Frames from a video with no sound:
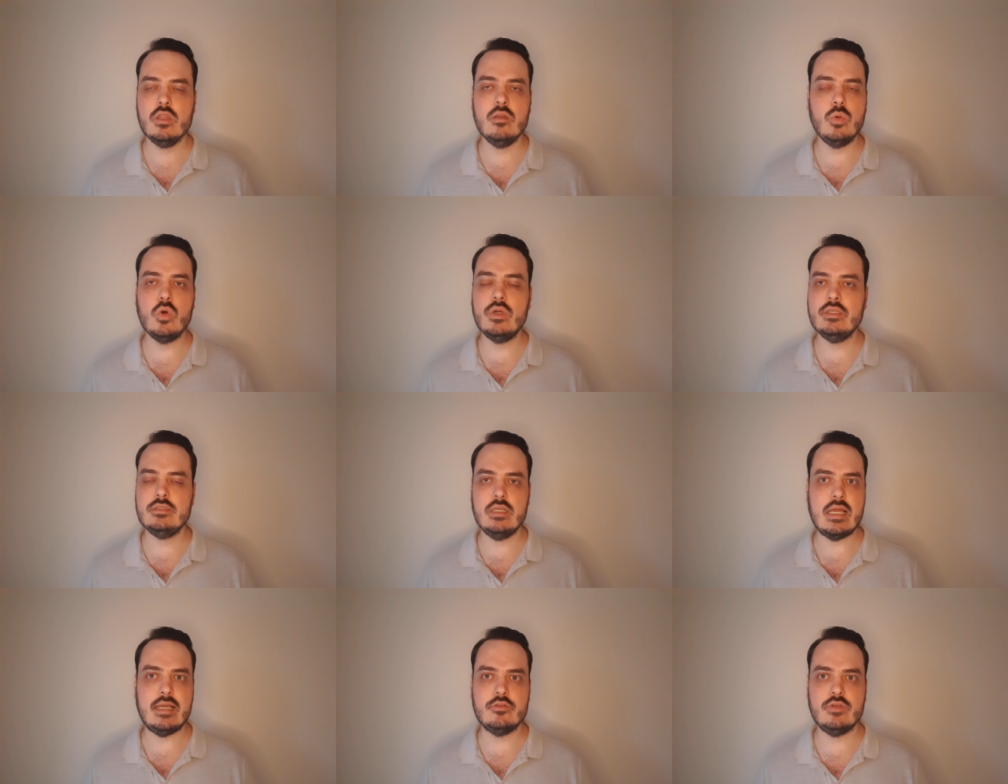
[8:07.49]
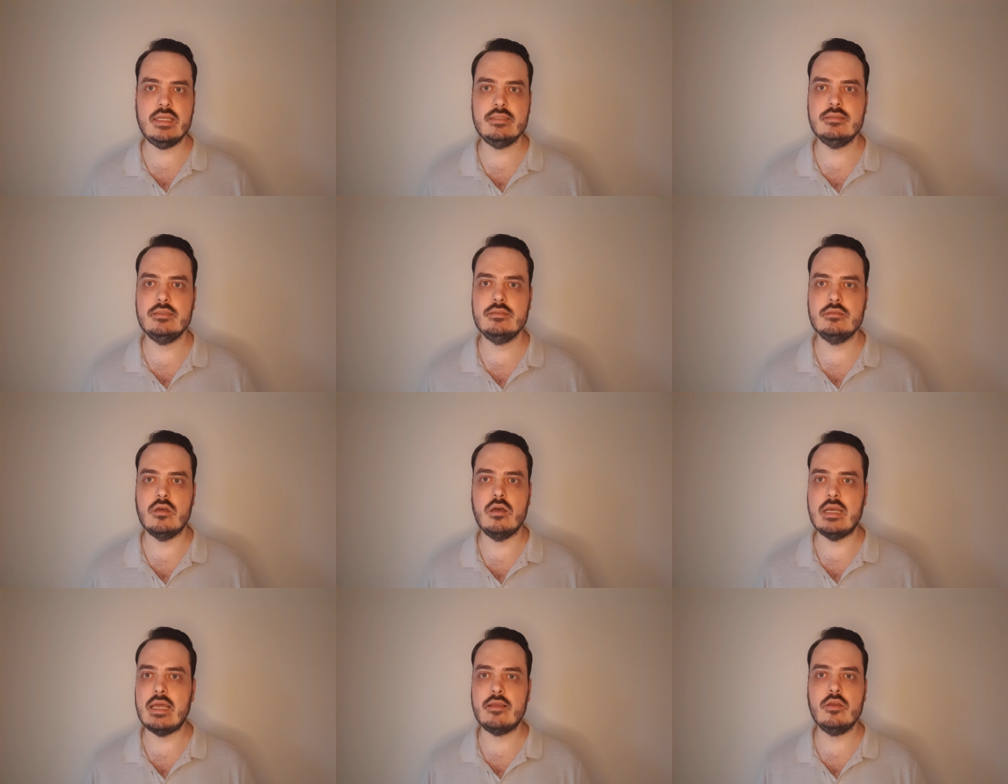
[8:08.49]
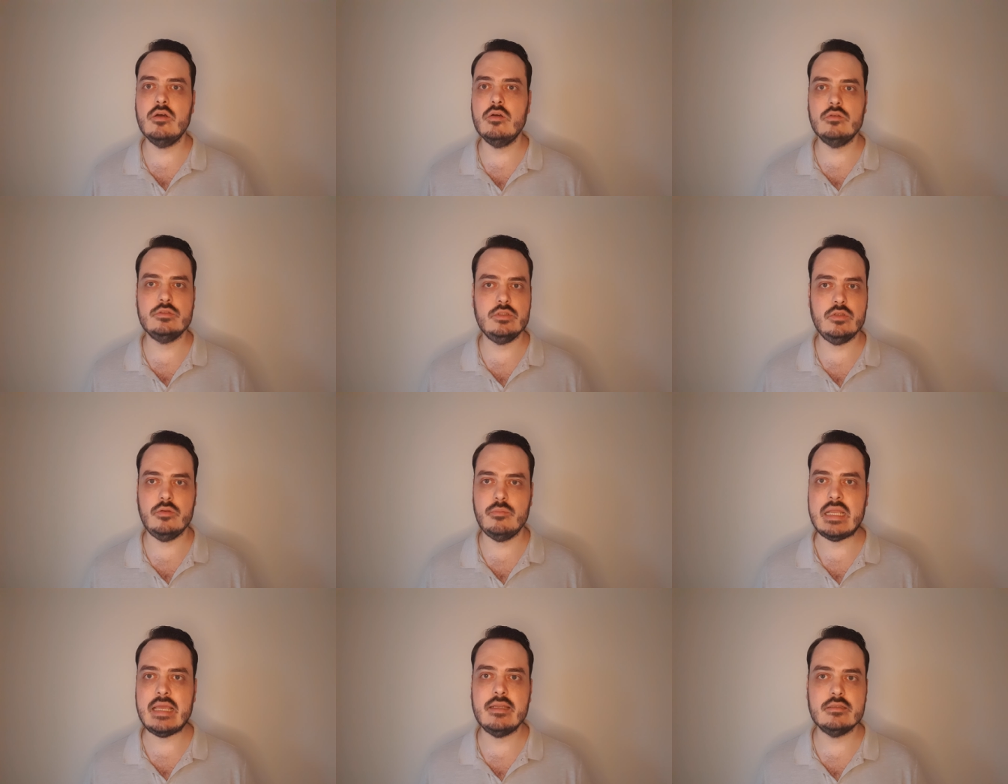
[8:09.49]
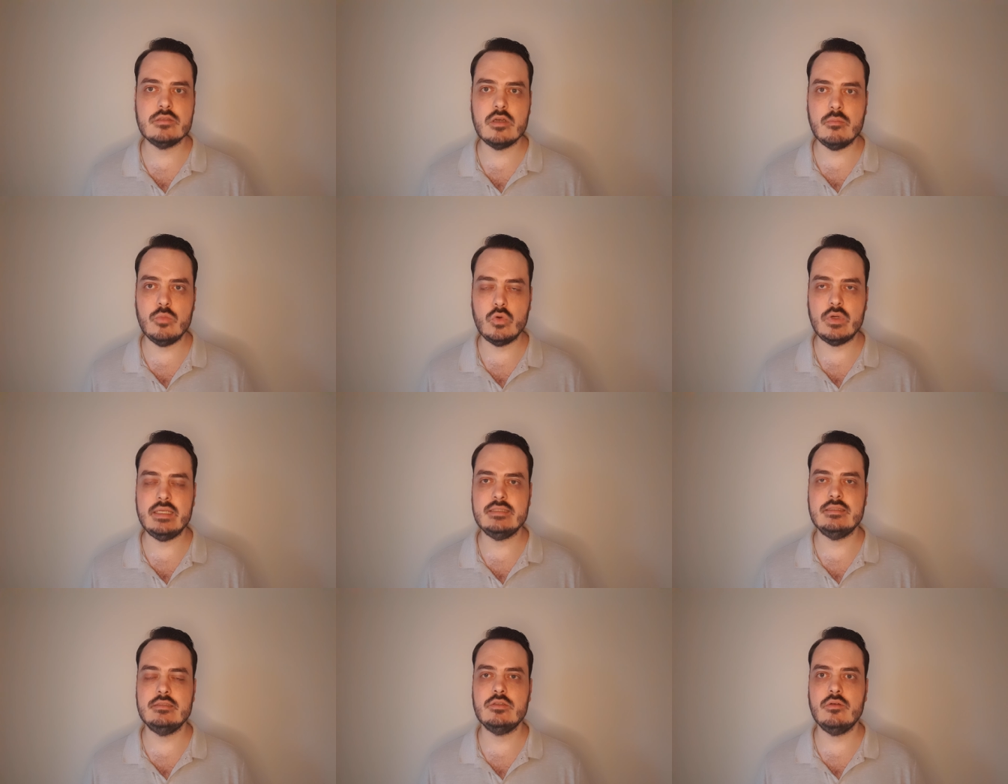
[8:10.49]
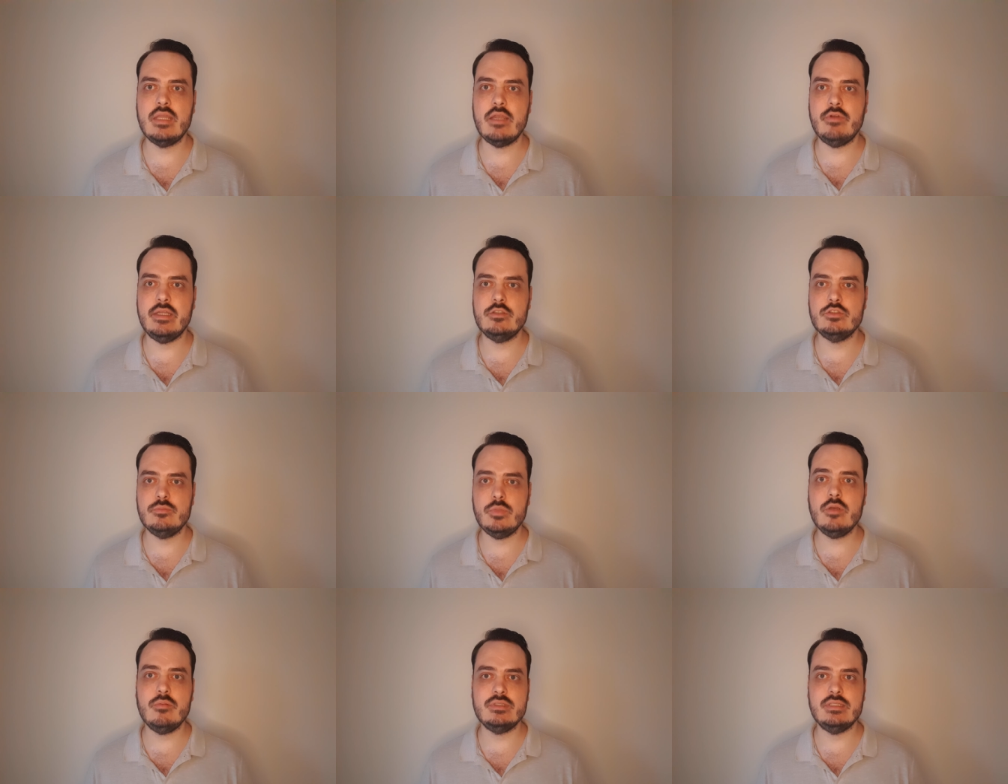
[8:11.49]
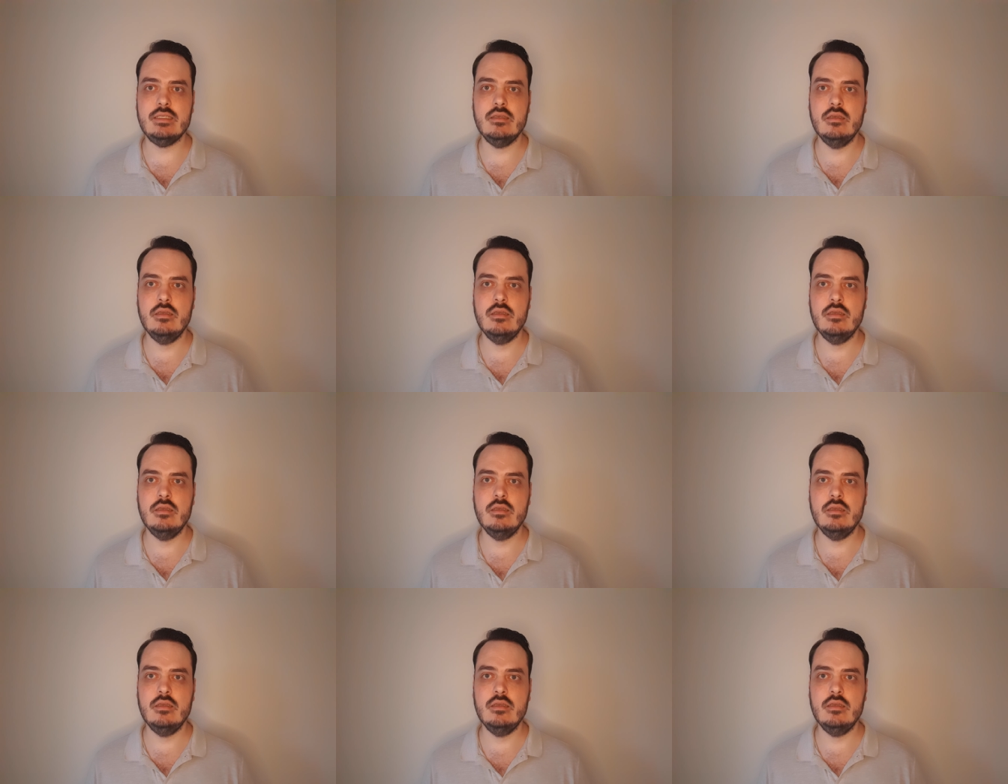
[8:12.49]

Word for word: the boys who like dresses are like girls who played as tomboys until they reached puberty.